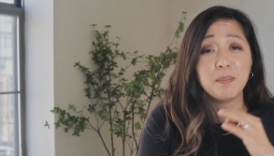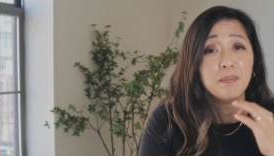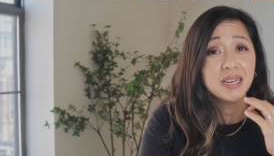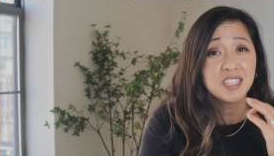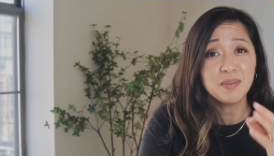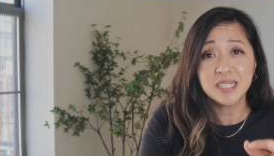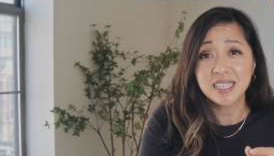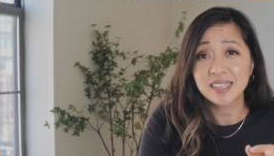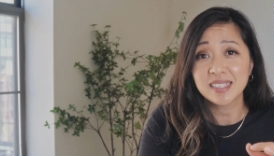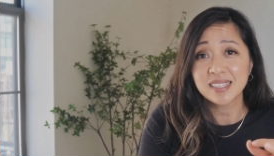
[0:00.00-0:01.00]
budget
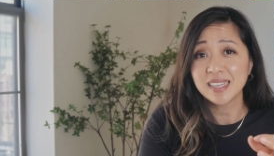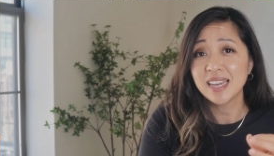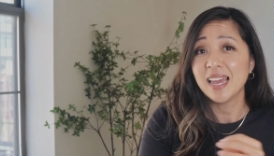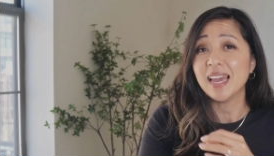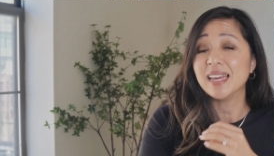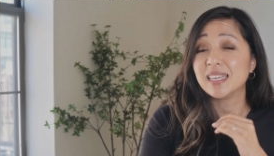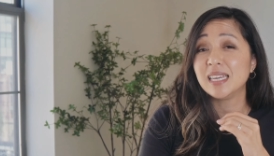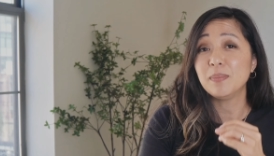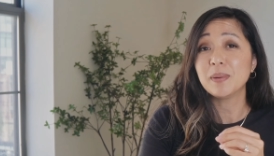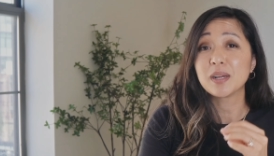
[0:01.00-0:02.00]
meticulously, and
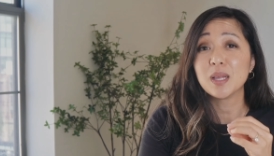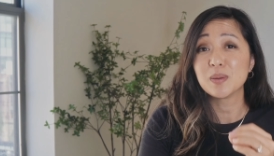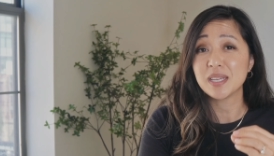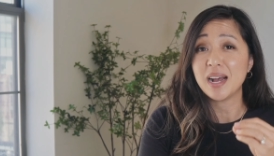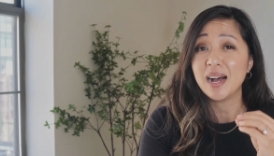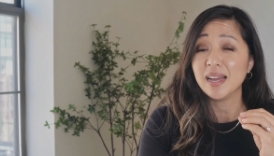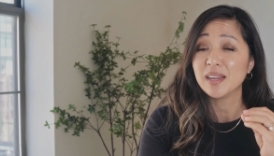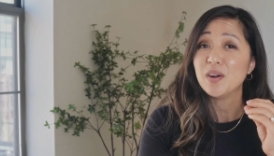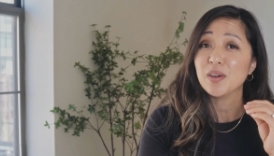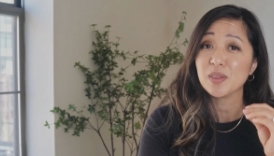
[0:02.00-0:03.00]
keep a close
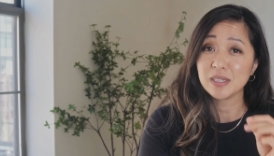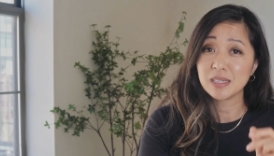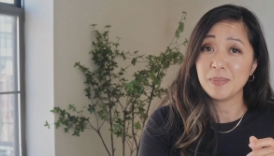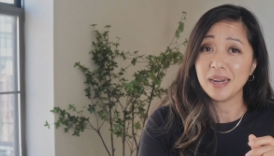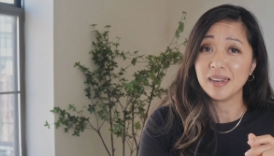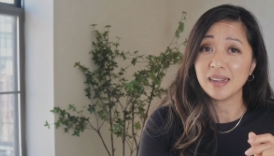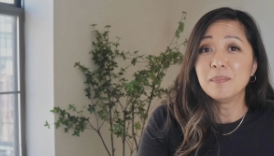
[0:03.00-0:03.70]
eye on their spending.